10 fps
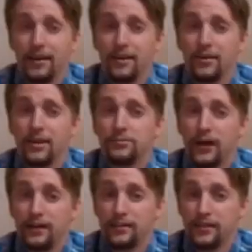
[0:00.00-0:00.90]
And
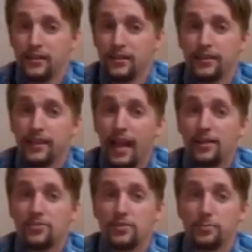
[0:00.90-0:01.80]
finally,
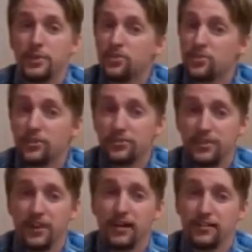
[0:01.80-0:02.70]
last but certainly
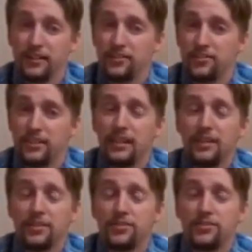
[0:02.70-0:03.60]
not least,
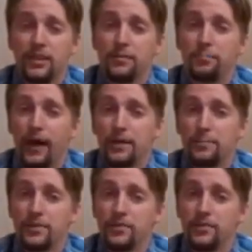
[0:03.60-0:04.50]
is, in my
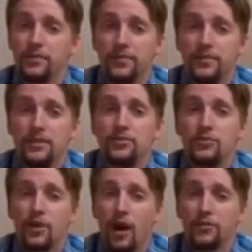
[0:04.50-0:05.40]
opinion, the
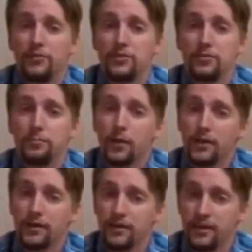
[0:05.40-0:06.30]
toughest market in